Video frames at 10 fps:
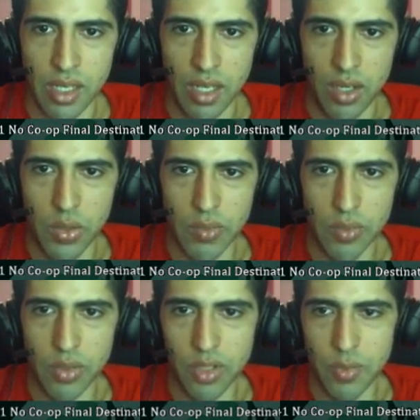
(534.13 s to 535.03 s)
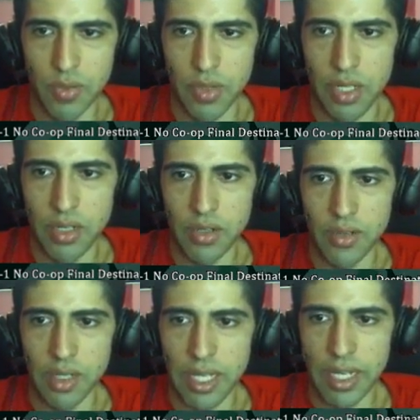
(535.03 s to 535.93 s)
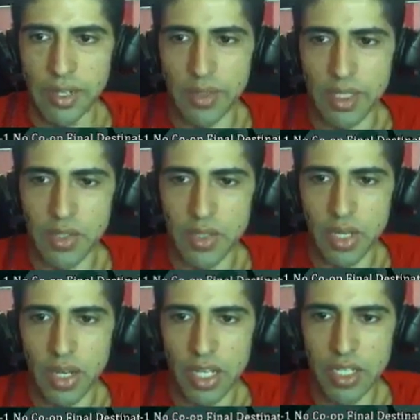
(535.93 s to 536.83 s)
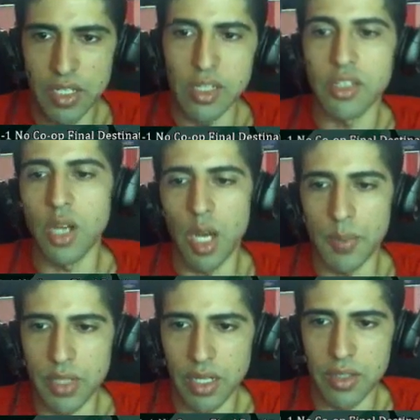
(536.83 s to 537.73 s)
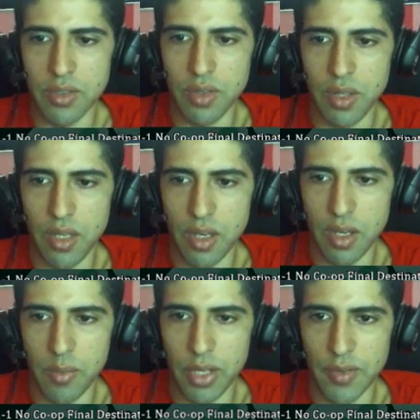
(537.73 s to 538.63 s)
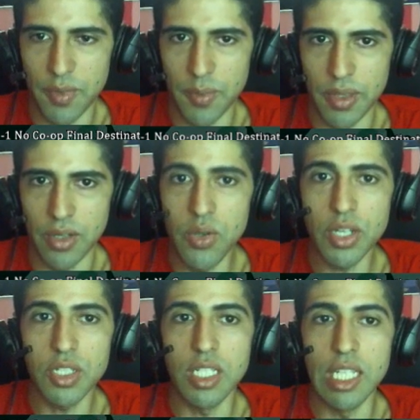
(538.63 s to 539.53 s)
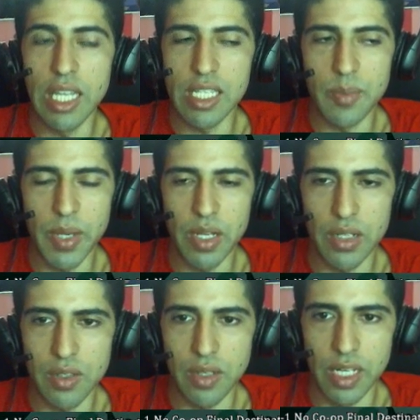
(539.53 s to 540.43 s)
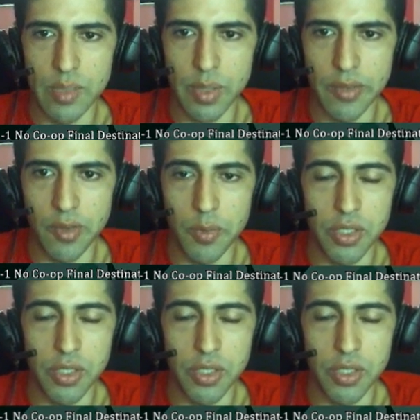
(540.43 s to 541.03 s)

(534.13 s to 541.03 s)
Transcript: Quick roll jump over here. Now, you saw how I just ledge hopped onto the platform right there. You actually need that to make it onto the next platform.